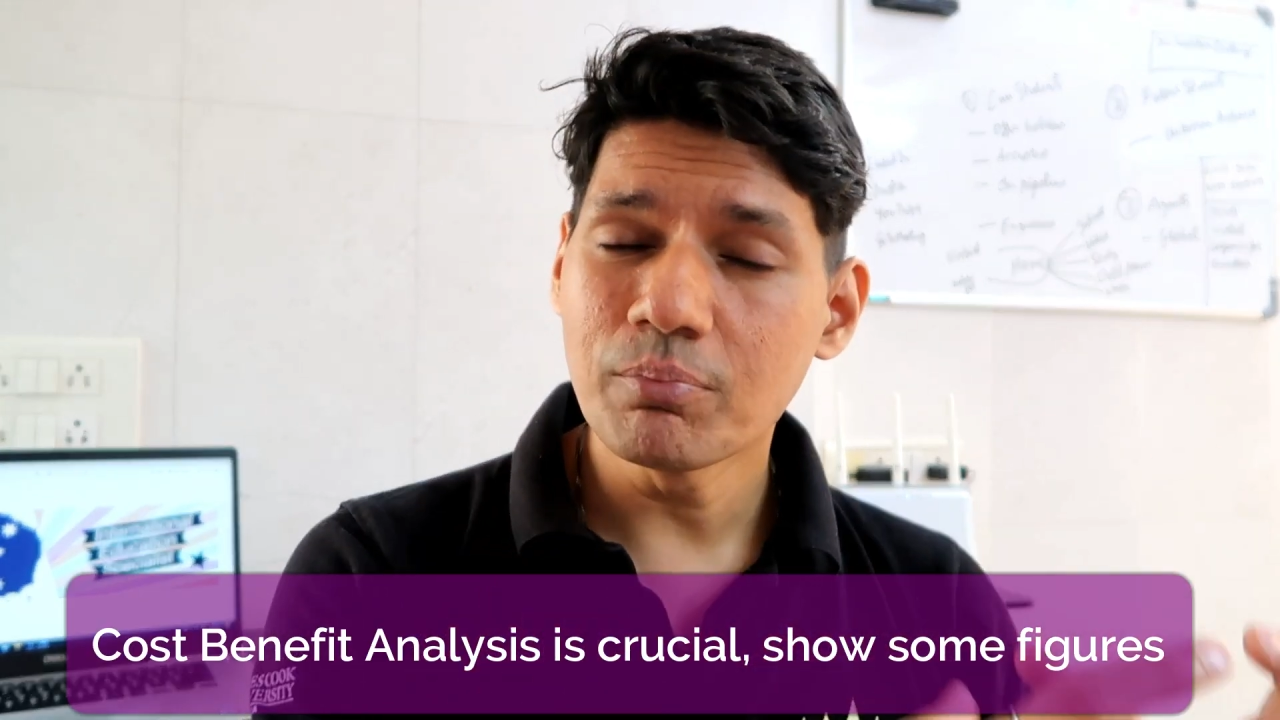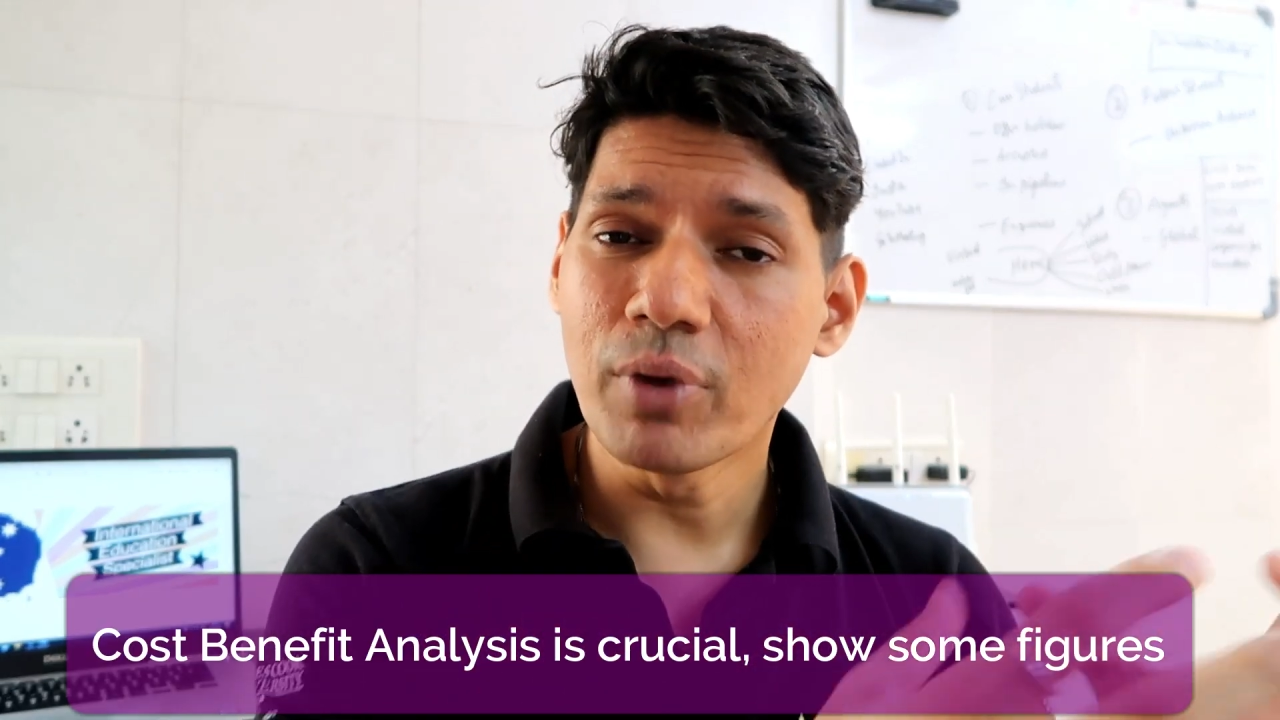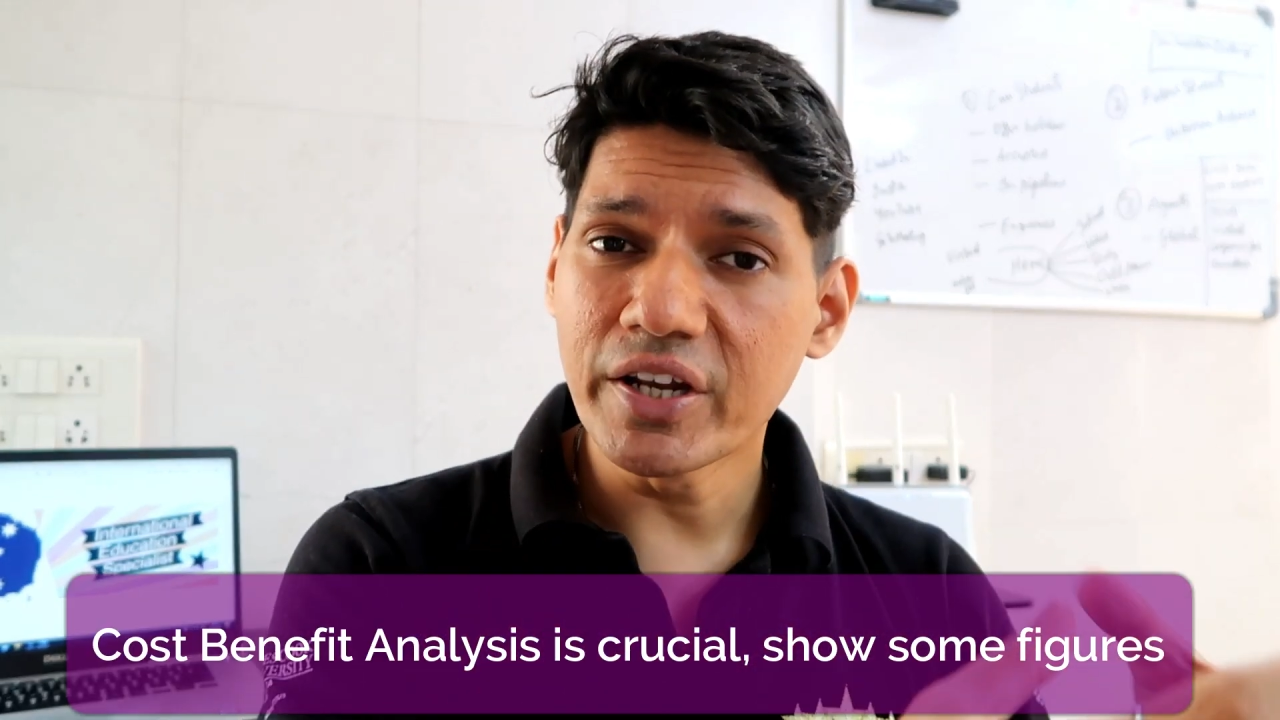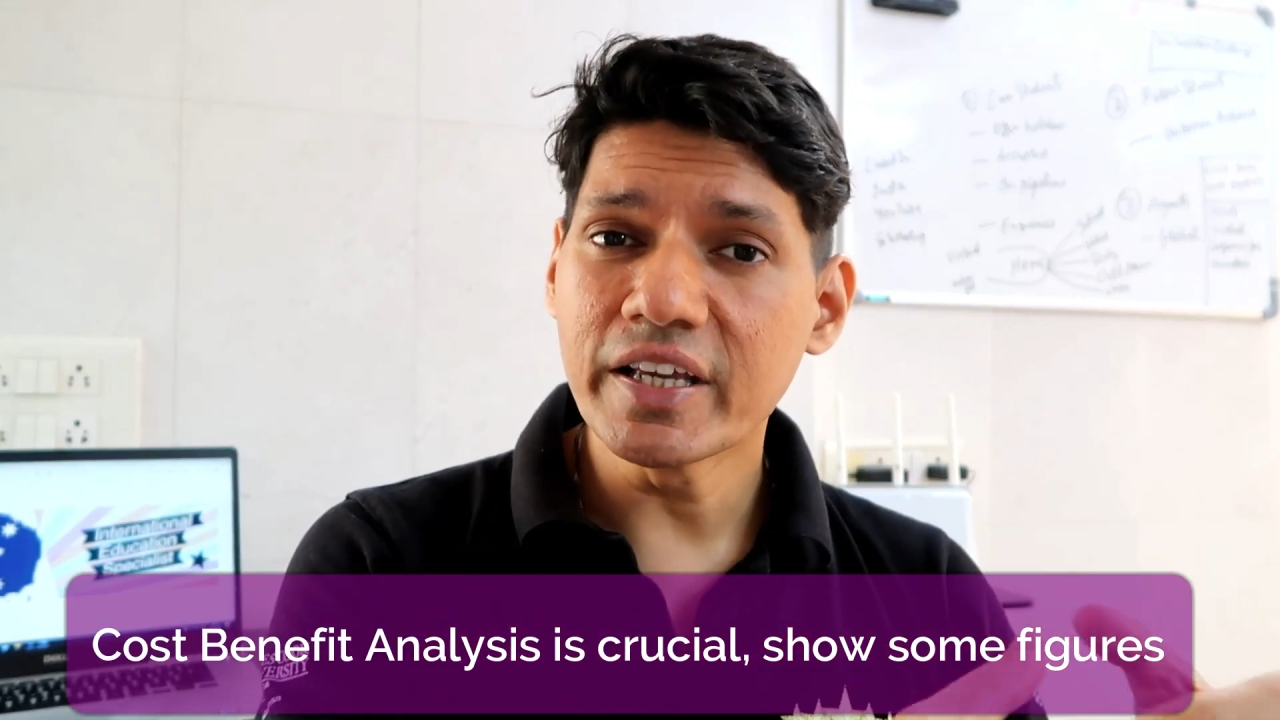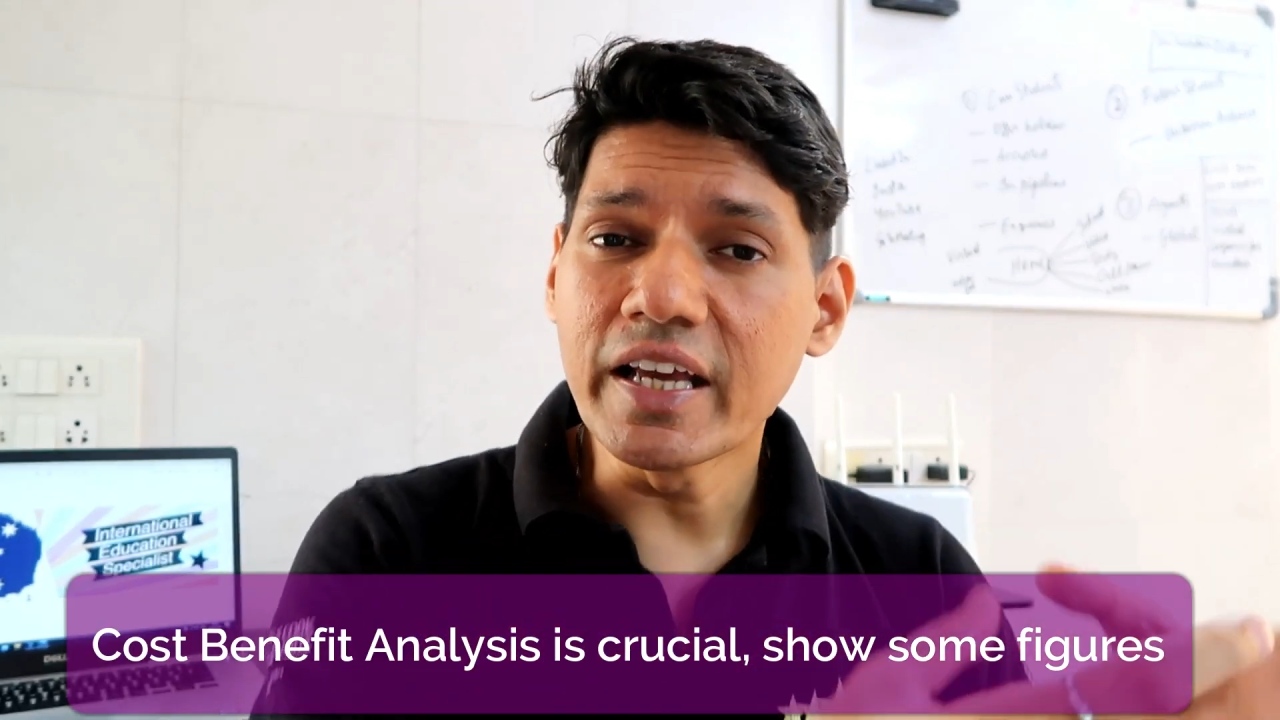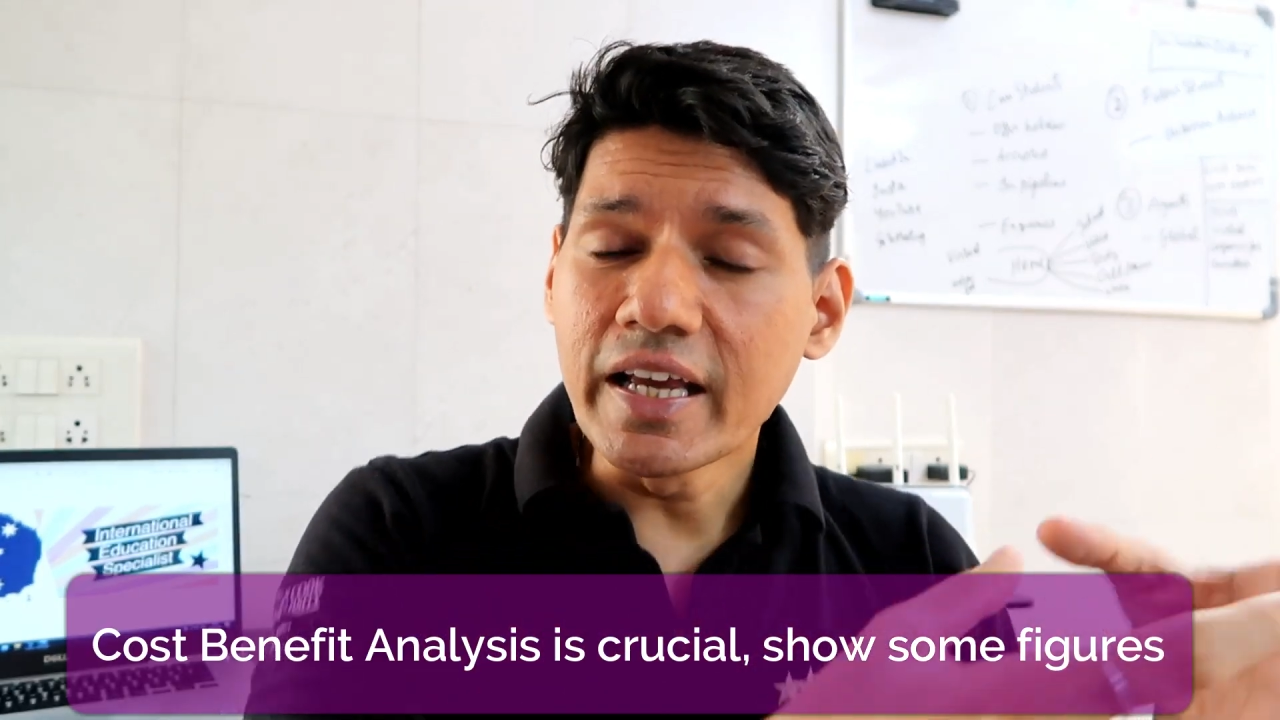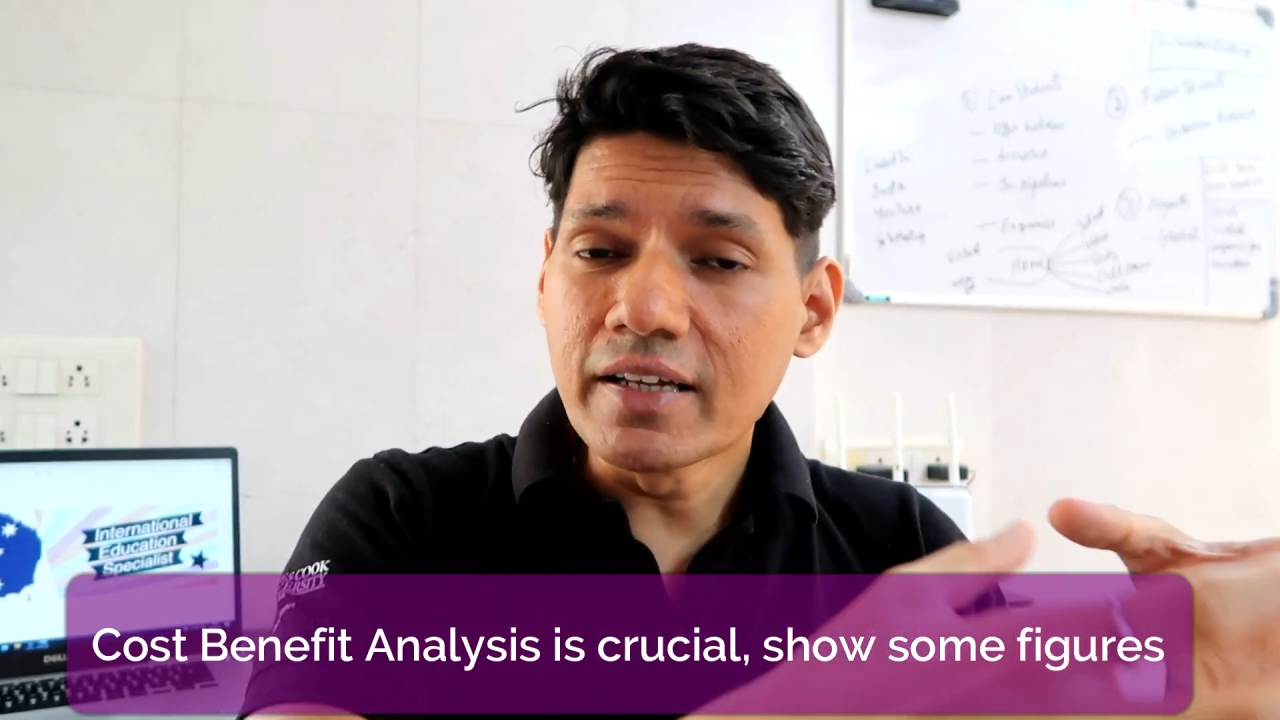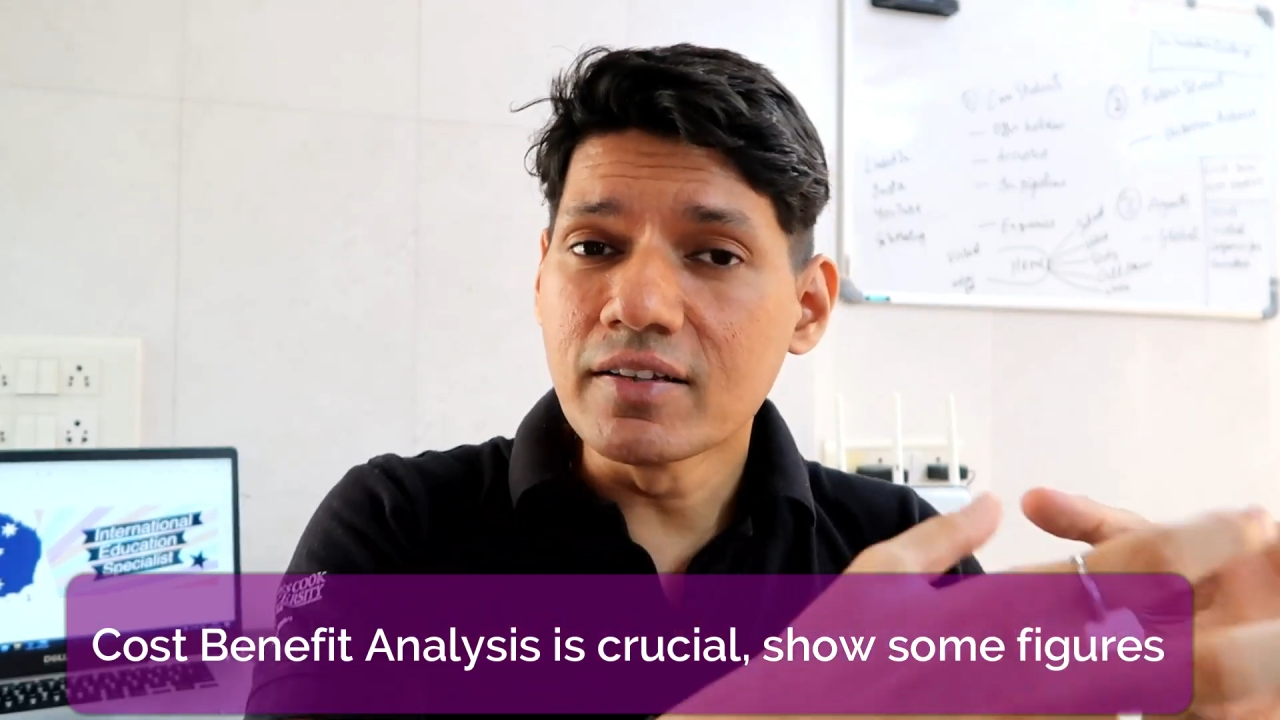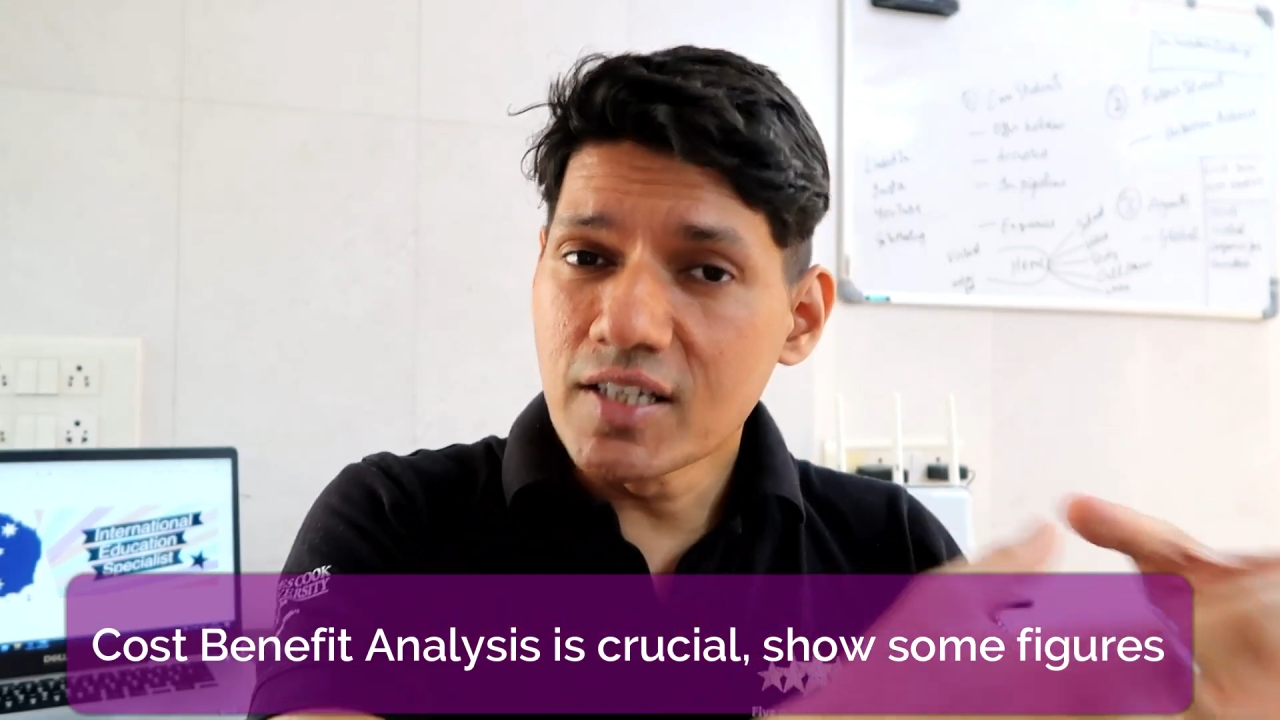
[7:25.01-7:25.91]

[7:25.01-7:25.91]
money in